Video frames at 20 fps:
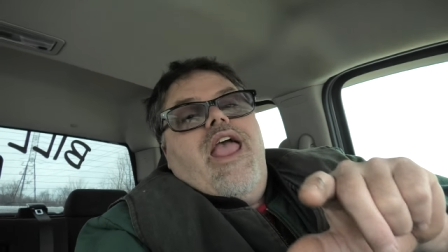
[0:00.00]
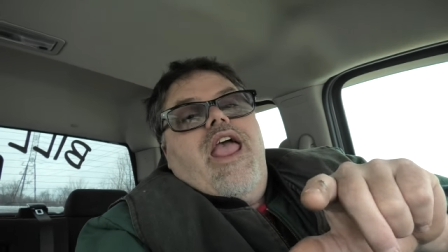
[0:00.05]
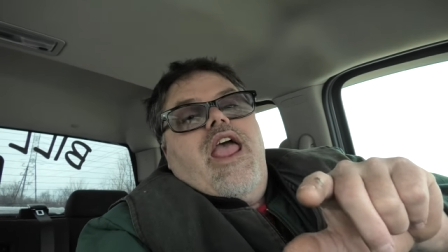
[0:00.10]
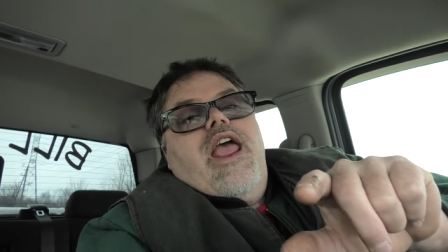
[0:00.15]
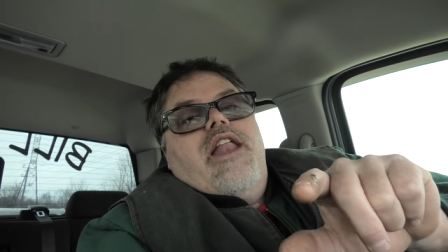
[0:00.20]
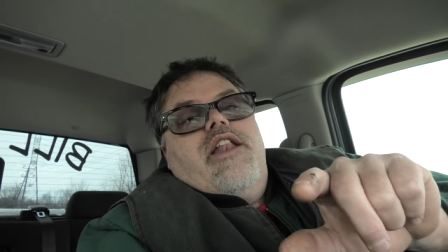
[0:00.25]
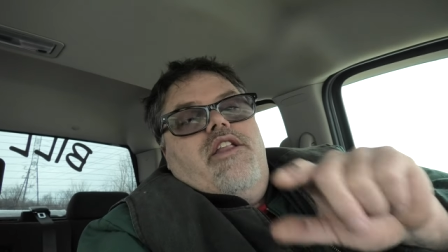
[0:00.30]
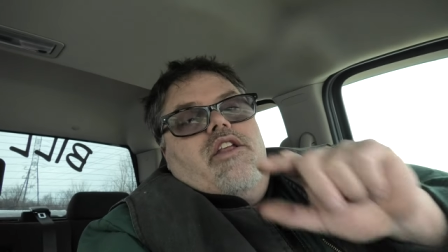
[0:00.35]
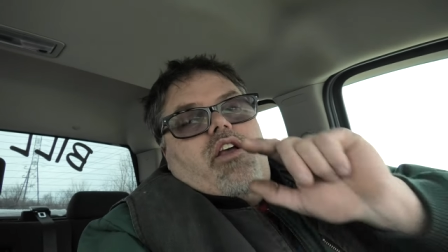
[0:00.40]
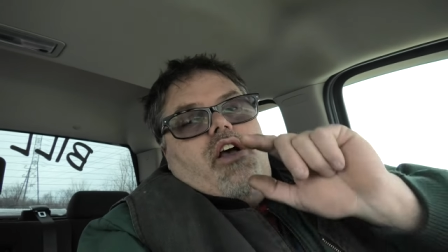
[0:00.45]

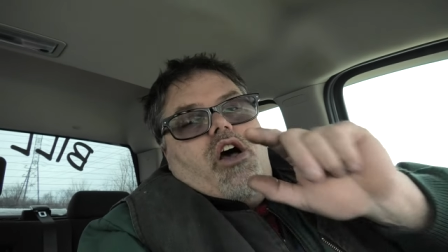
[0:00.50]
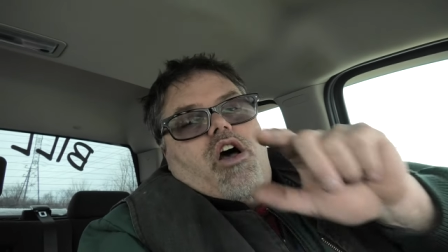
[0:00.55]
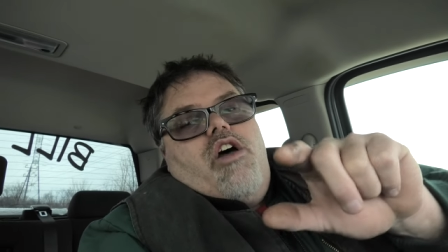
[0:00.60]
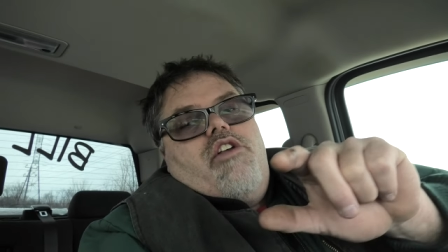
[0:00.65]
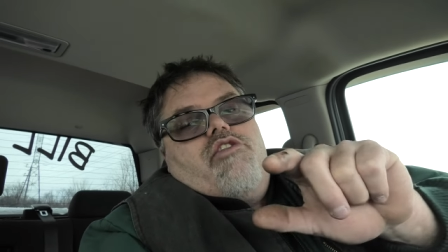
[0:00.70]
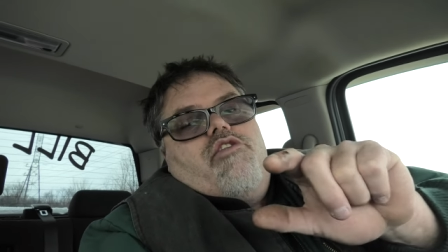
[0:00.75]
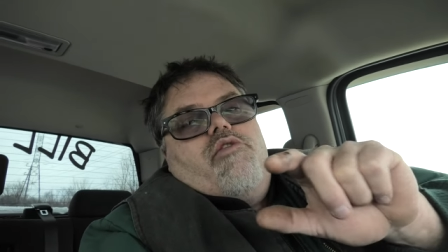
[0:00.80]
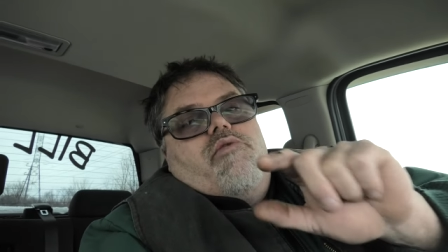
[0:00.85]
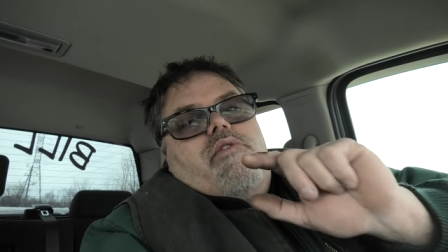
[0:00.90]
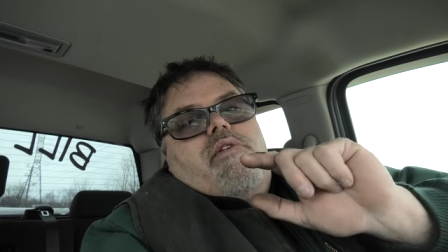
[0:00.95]
And
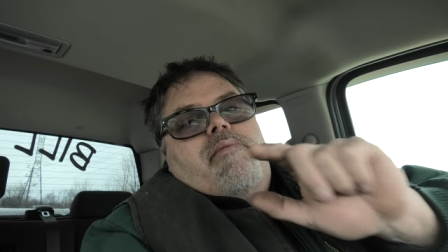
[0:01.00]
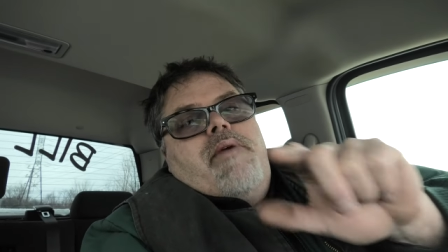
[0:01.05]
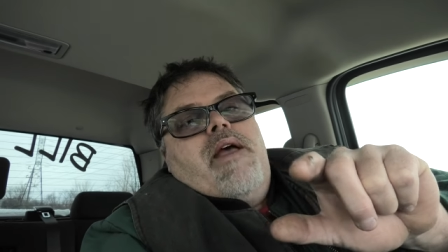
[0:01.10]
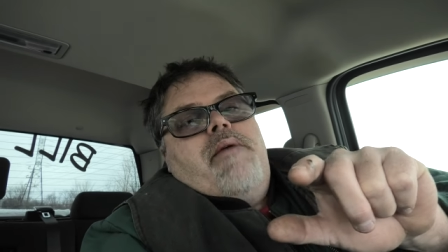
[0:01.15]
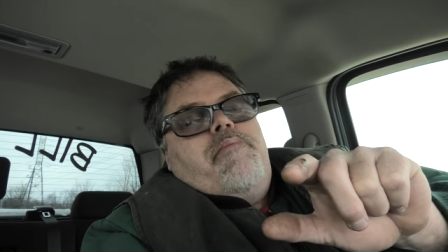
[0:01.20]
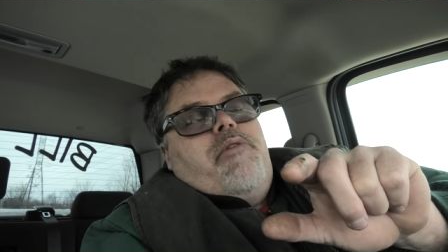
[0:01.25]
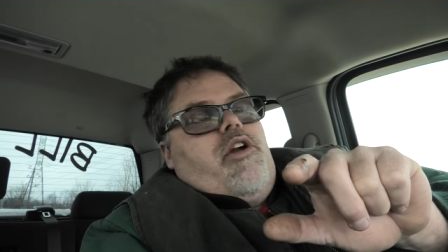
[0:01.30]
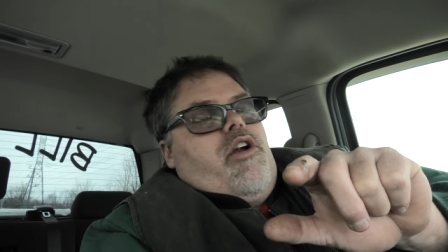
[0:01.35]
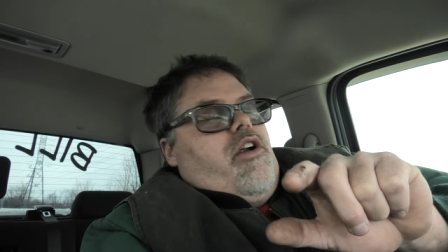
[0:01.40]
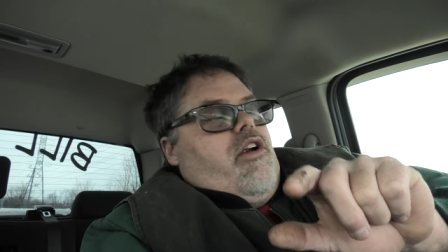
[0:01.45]
also
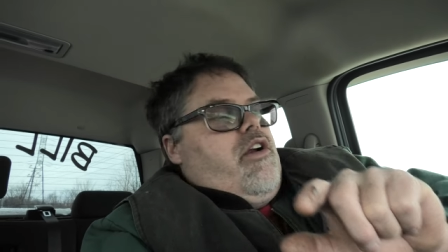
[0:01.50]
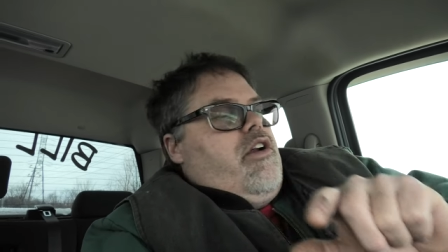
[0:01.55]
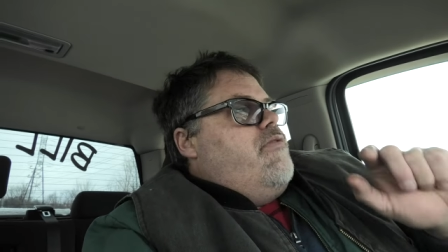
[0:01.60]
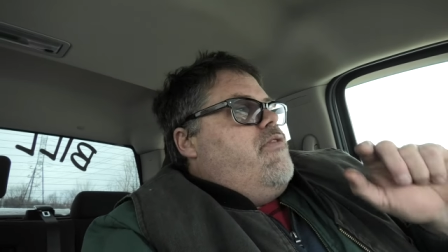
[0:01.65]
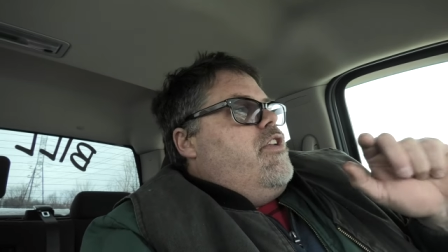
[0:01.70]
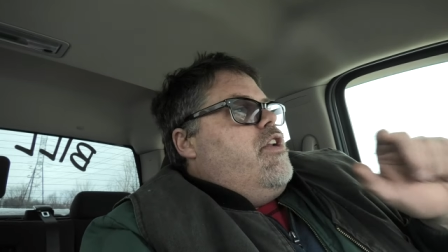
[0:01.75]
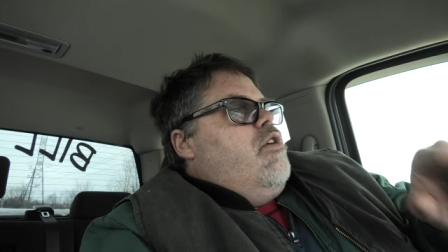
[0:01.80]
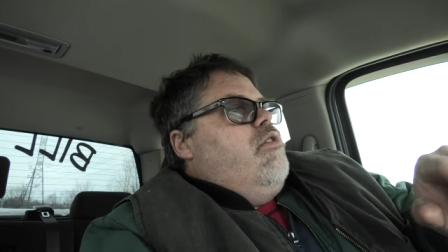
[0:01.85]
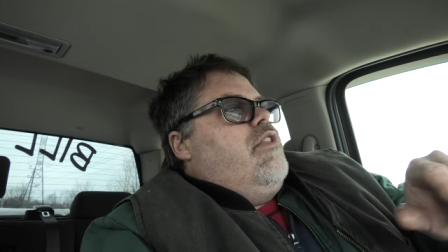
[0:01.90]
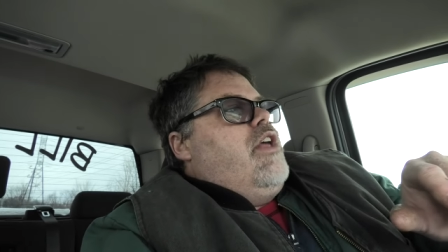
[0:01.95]
remember,
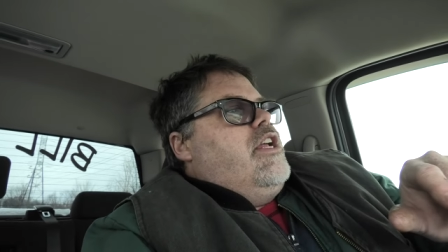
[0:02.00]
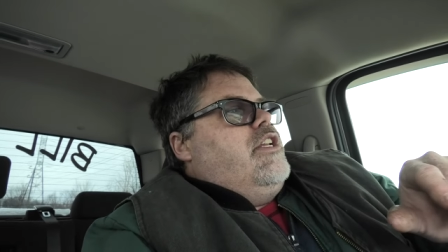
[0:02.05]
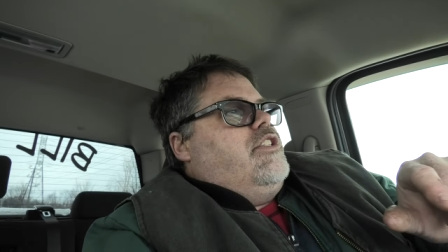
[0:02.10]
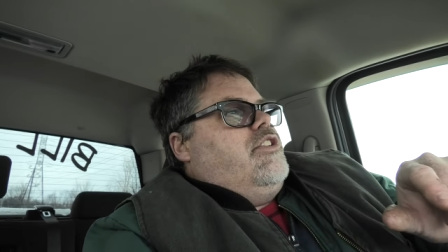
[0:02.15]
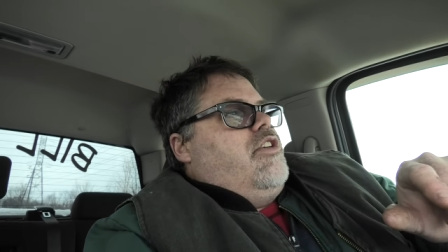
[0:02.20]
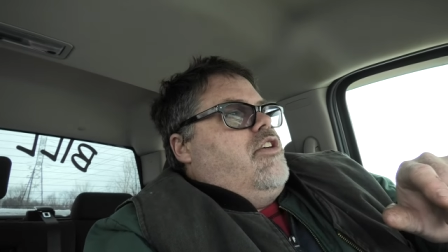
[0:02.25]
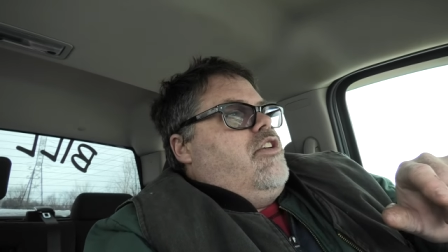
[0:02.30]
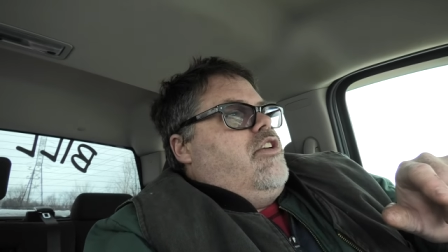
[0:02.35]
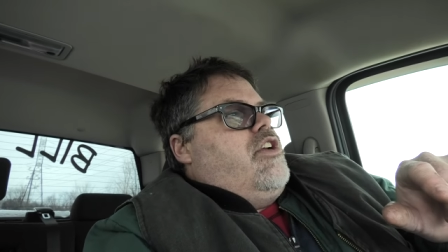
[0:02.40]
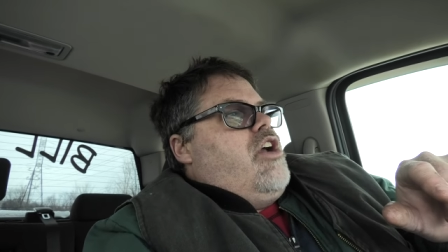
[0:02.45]
if you don't like
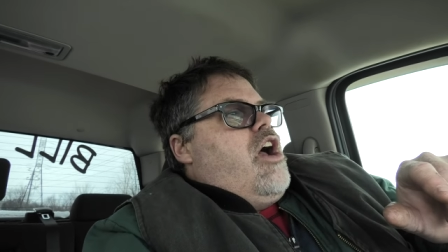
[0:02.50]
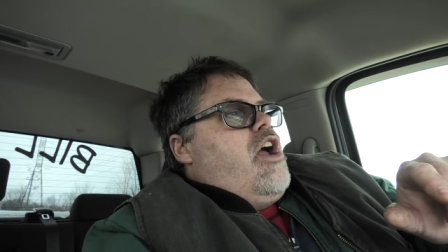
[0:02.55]
certain